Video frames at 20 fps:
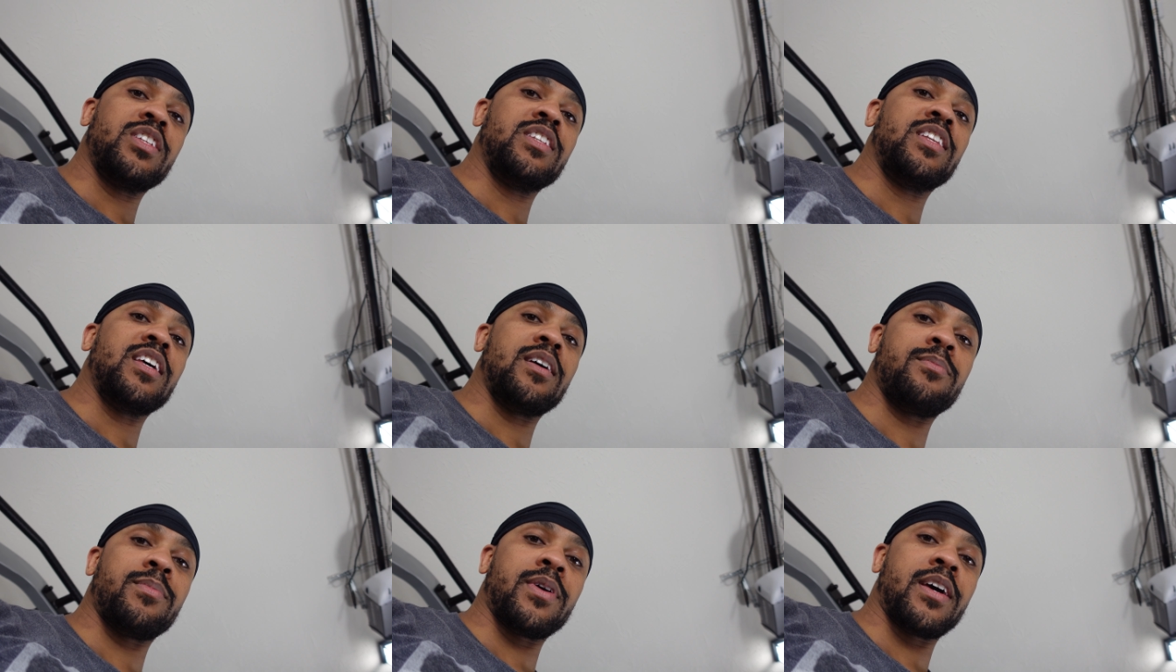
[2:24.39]
the
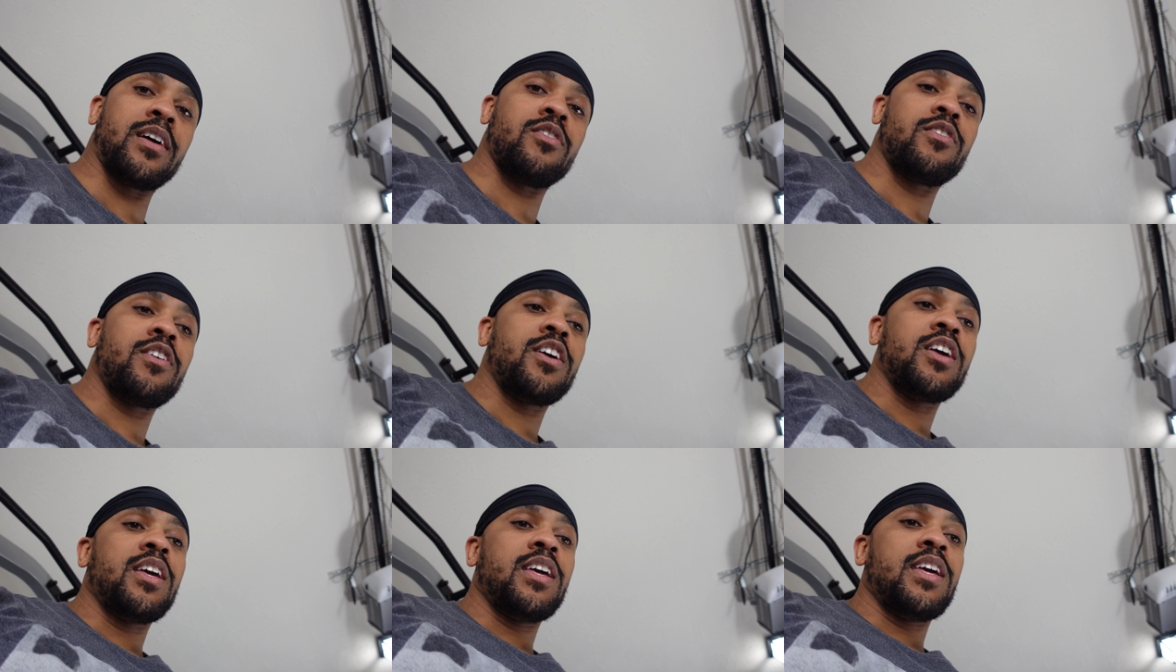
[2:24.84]

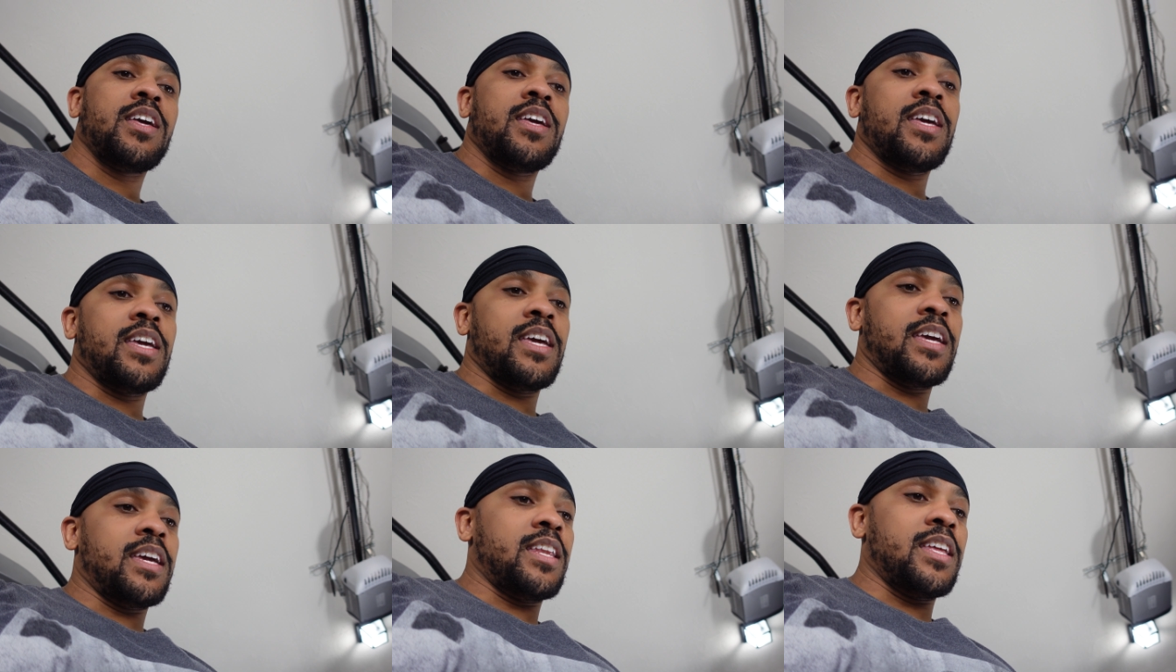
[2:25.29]
dumbbell.
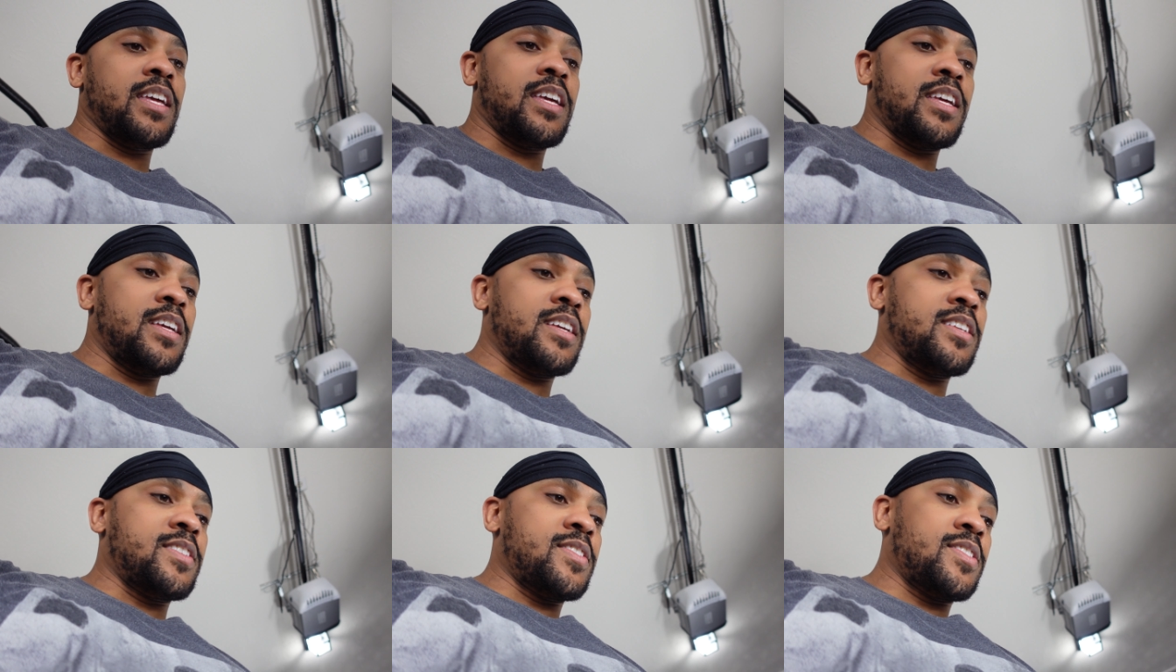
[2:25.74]
It
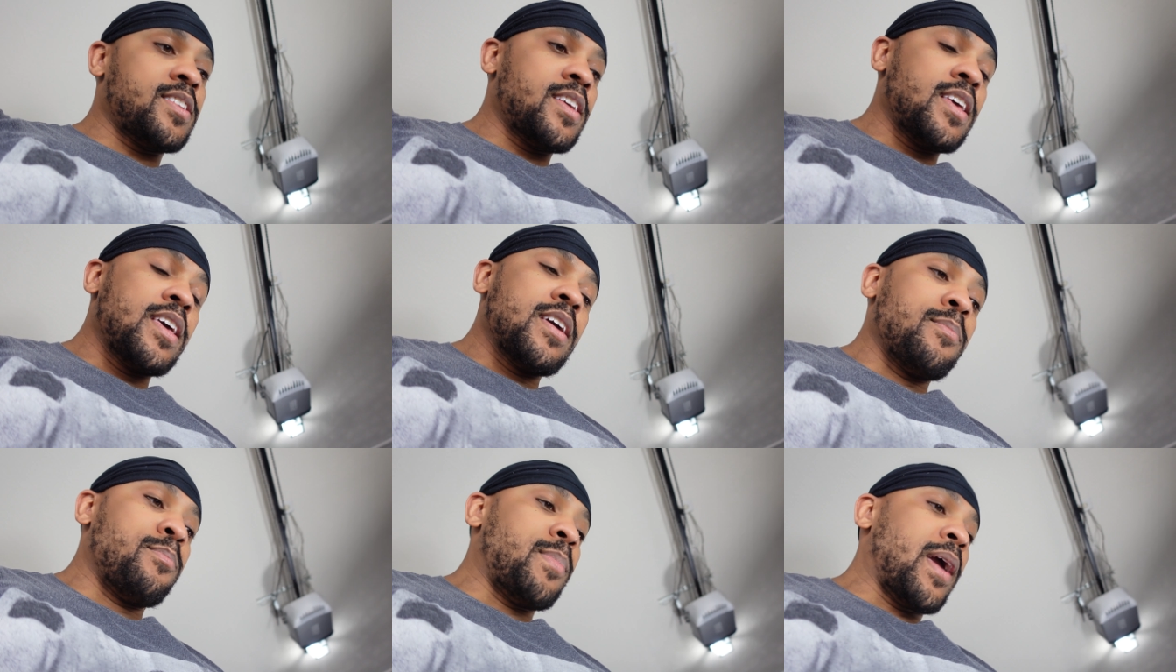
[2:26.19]

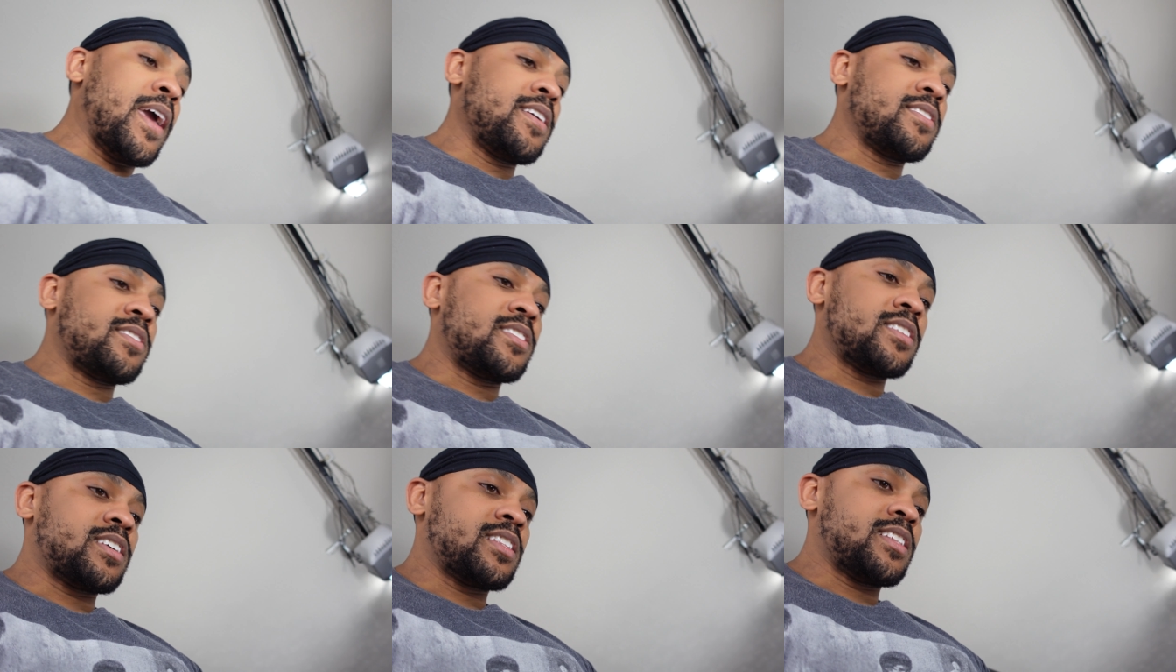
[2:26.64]
is
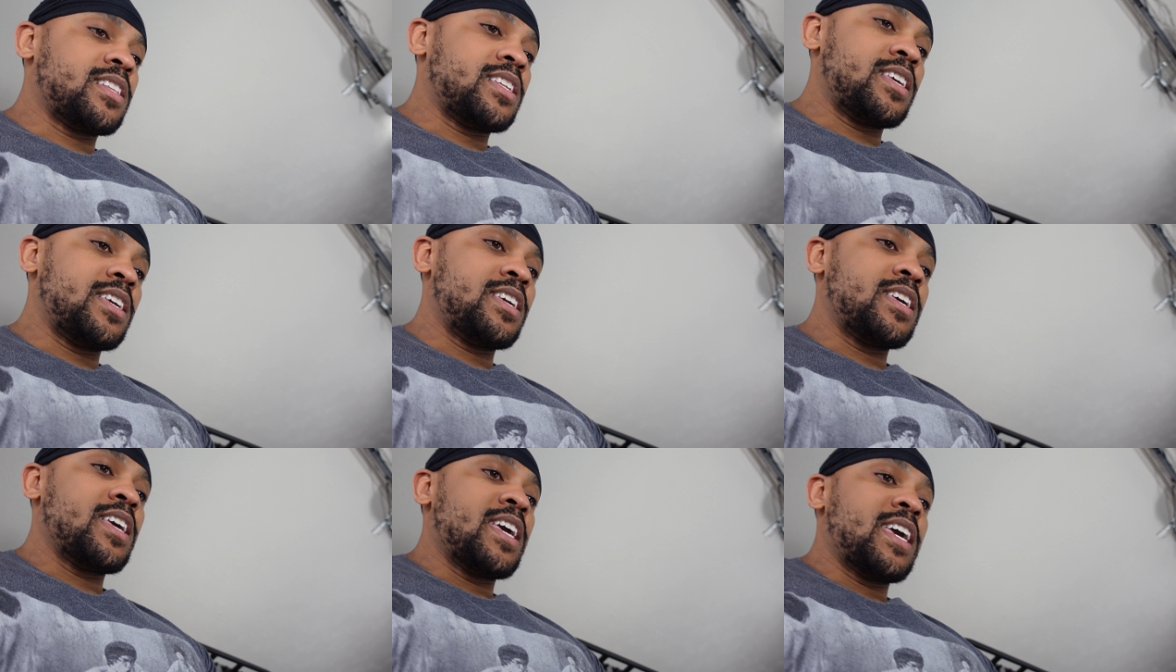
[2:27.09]

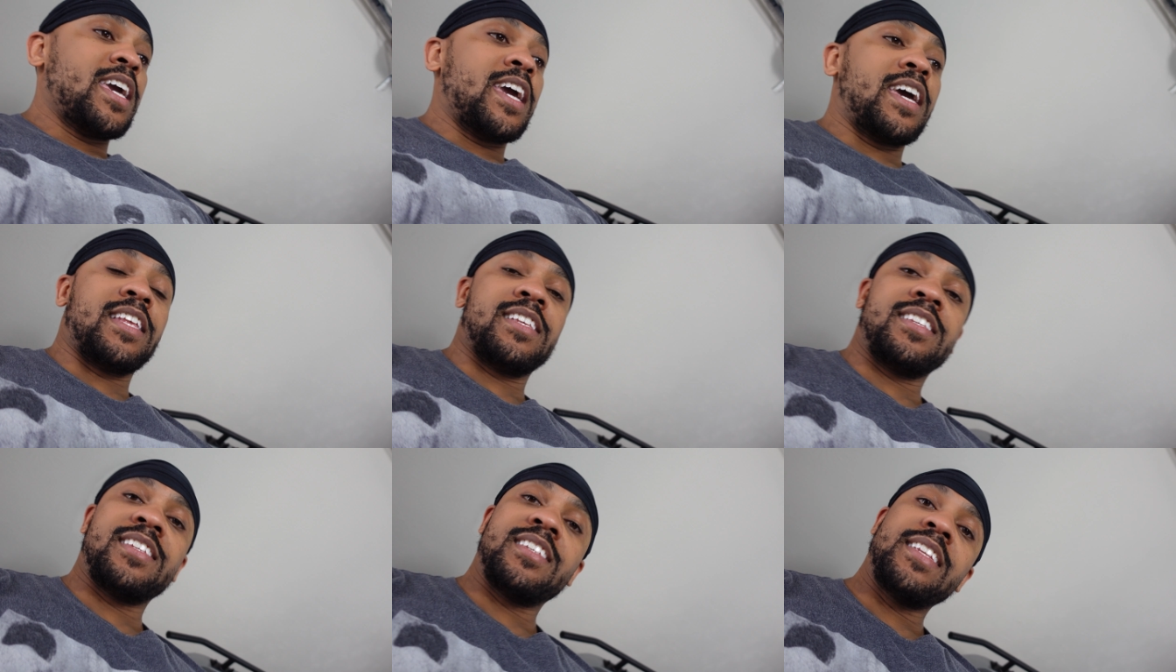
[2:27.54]
basically
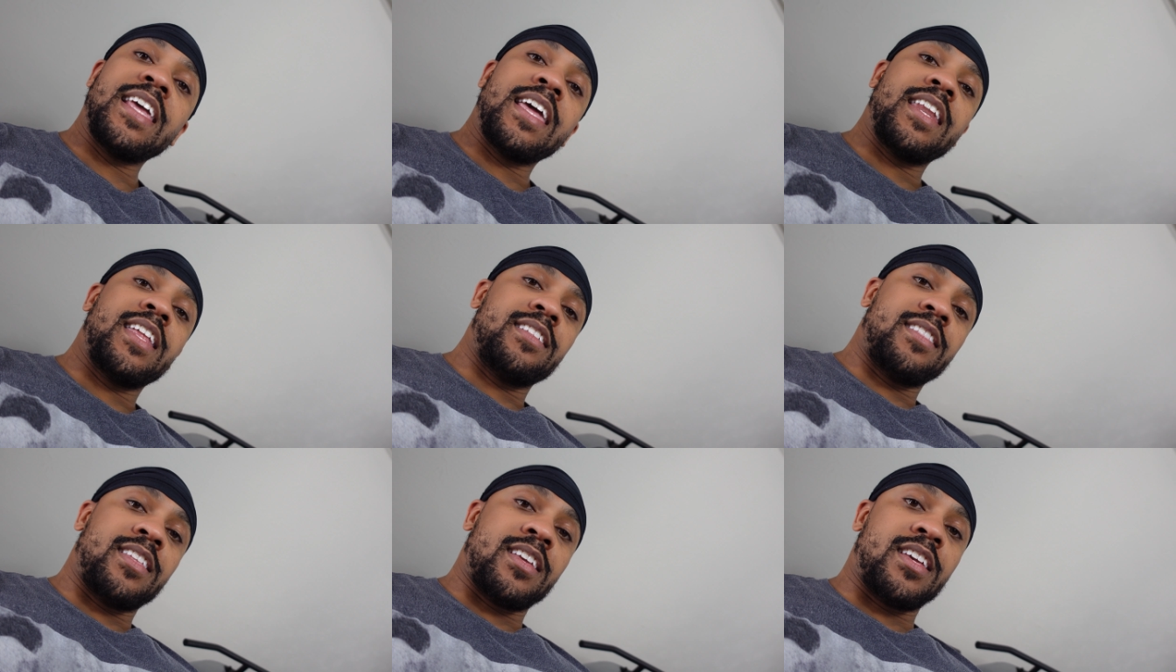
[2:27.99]
an
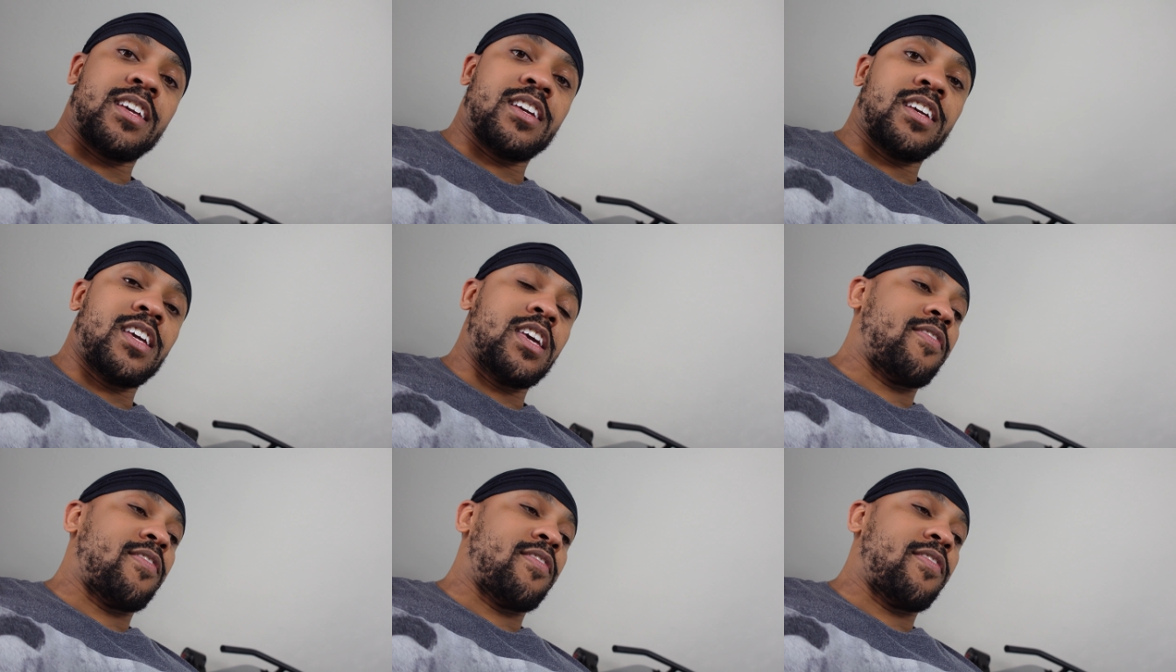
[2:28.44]
aesthetic thing.